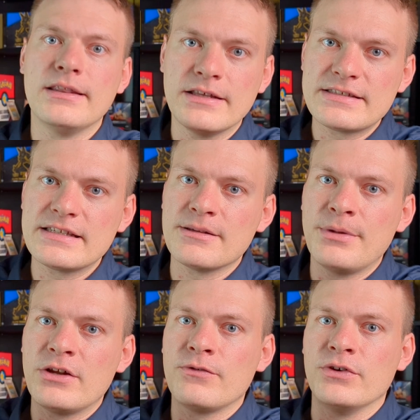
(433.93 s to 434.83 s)
This is a
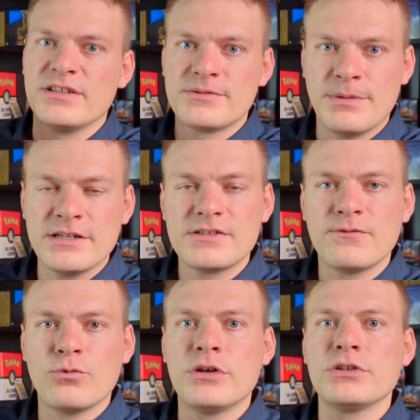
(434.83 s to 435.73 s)
bit of an
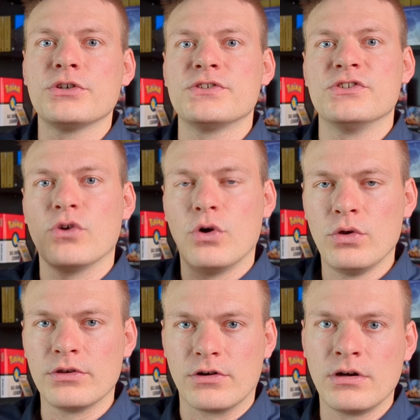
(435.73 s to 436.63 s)
expensive one because it's
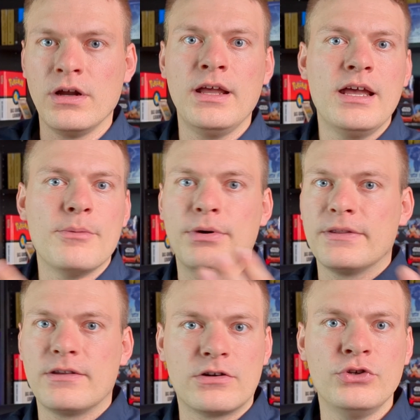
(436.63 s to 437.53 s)
older,
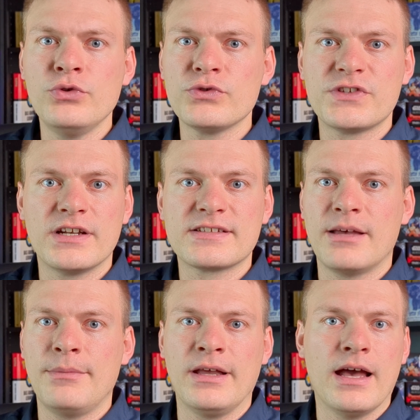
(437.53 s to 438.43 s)
but there are new sets
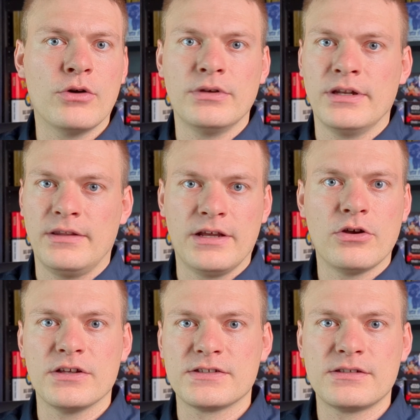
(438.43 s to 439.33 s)
coming out and they
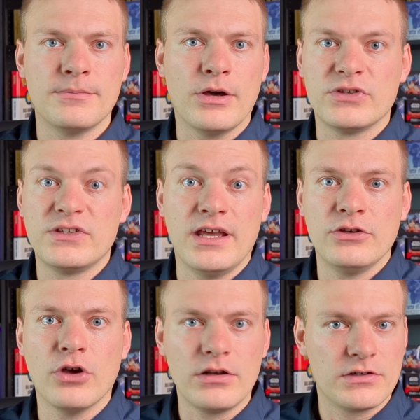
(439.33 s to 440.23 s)
cost about
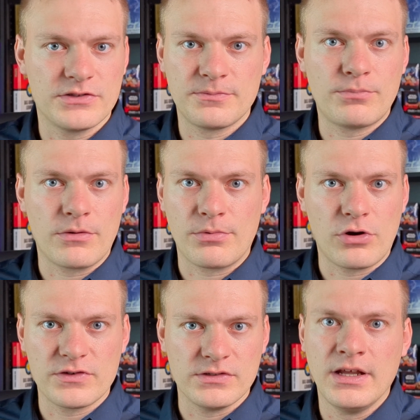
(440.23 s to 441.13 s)
$10 per
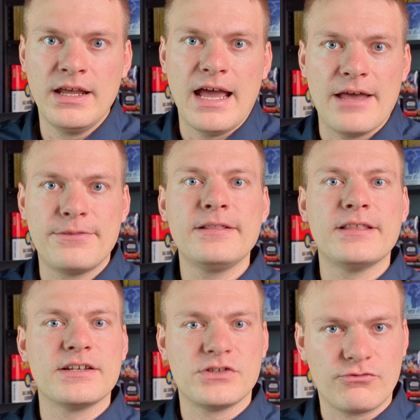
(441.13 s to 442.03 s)
person. I think
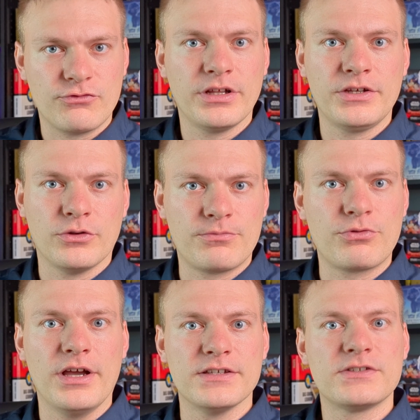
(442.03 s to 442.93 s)
that's a really good
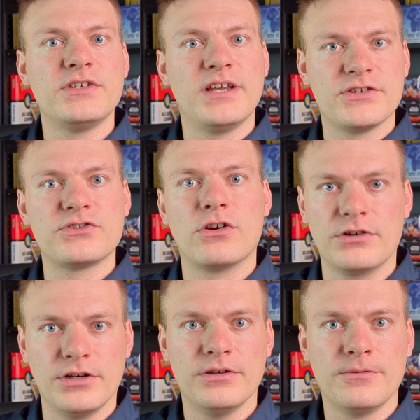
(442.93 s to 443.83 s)
price to get started.